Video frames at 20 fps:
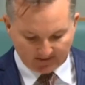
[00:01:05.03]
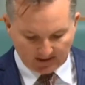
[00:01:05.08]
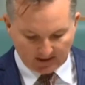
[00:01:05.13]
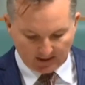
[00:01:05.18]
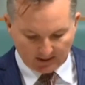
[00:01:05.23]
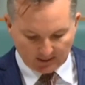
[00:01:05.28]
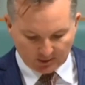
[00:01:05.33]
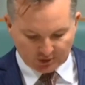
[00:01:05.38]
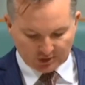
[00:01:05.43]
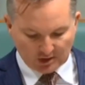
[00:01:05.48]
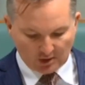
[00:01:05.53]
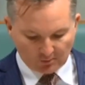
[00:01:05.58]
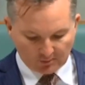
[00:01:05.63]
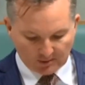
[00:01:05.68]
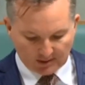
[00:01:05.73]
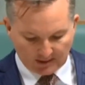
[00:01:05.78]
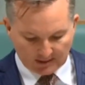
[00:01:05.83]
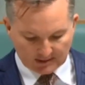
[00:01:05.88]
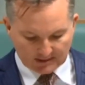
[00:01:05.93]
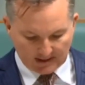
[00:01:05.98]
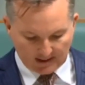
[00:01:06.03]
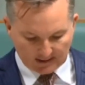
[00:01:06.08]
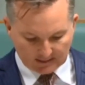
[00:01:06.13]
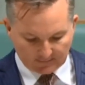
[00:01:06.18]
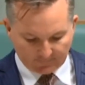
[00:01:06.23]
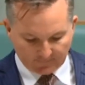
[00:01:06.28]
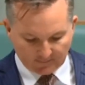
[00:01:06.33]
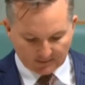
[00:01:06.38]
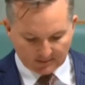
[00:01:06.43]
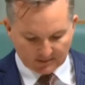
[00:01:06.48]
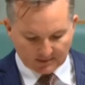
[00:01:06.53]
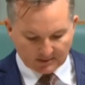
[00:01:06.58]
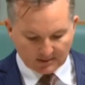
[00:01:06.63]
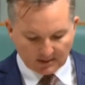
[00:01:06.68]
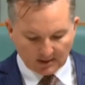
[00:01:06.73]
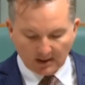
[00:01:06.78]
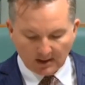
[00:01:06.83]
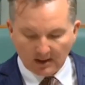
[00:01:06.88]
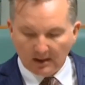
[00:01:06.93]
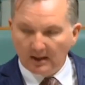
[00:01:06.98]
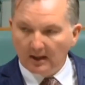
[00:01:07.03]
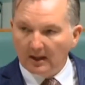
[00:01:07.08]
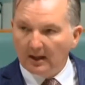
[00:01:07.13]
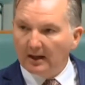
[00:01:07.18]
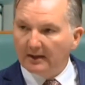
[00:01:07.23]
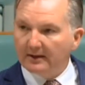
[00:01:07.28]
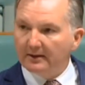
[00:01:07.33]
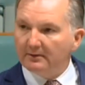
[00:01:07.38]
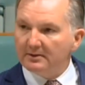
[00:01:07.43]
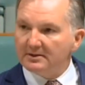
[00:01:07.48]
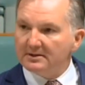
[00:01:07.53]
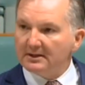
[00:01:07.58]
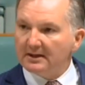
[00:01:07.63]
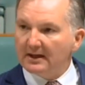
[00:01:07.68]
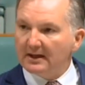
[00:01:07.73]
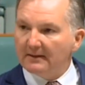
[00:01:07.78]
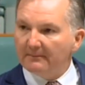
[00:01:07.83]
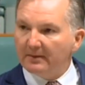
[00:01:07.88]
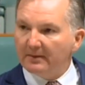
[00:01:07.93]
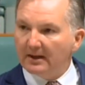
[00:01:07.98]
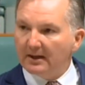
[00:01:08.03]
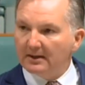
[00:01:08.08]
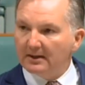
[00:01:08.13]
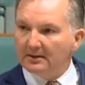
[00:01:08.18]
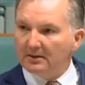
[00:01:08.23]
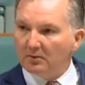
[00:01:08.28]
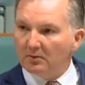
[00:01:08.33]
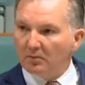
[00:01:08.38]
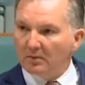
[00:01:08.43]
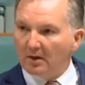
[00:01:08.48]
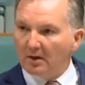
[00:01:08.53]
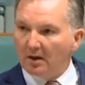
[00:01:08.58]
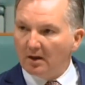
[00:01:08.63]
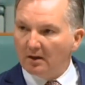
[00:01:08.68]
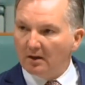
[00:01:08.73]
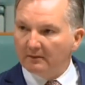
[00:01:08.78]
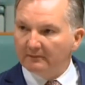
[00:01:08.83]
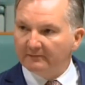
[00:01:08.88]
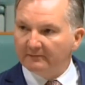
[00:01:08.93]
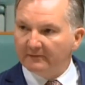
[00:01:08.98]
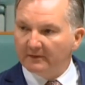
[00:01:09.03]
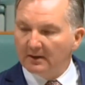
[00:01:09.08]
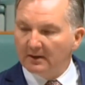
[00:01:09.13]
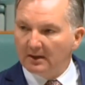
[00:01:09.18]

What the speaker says: and assault against activists. There is a campaign of